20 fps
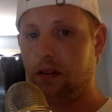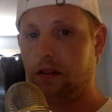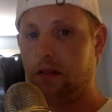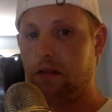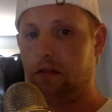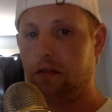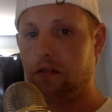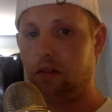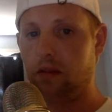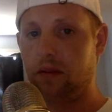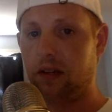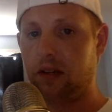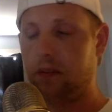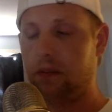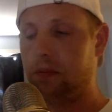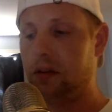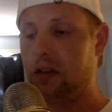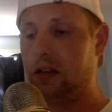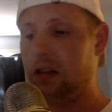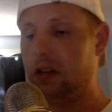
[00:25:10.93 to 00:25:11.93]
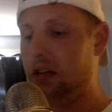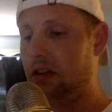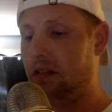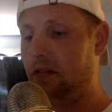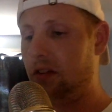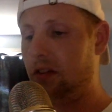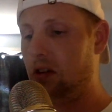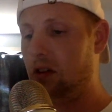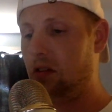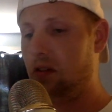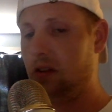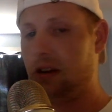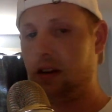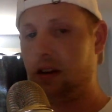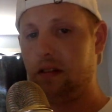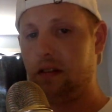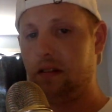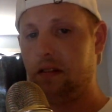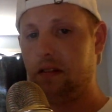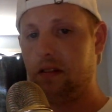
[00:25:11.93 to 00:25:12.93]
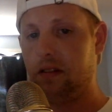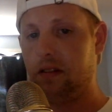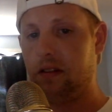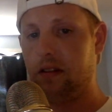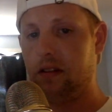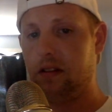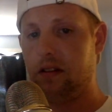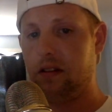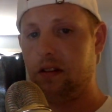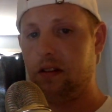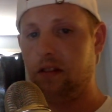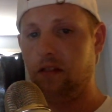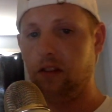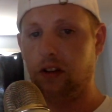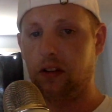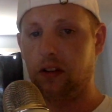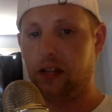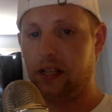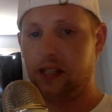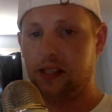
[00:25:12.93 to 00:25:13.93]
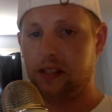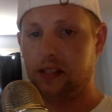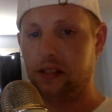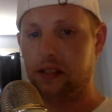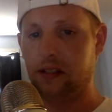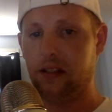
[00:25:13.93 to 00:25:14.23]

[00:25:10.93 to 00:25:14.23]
forming opinion if you're against it.